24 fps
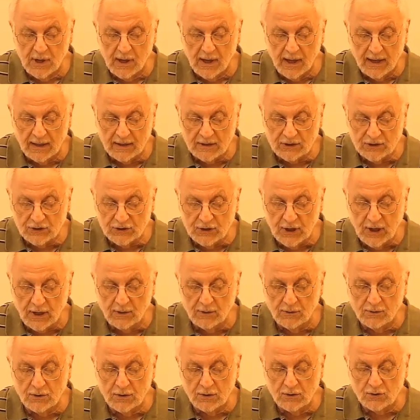
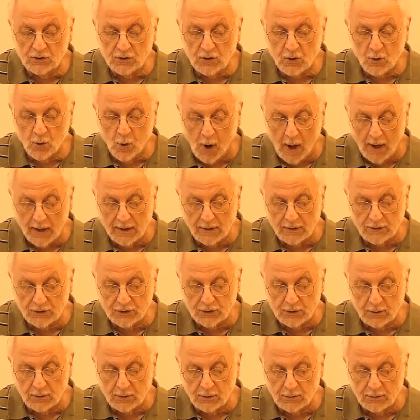extended
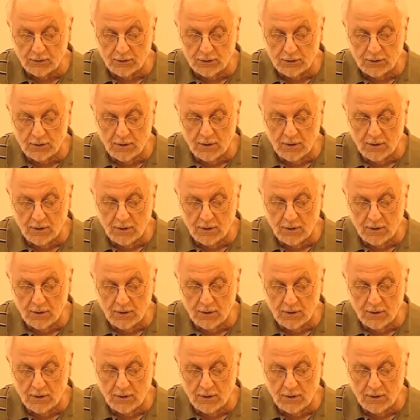quietude,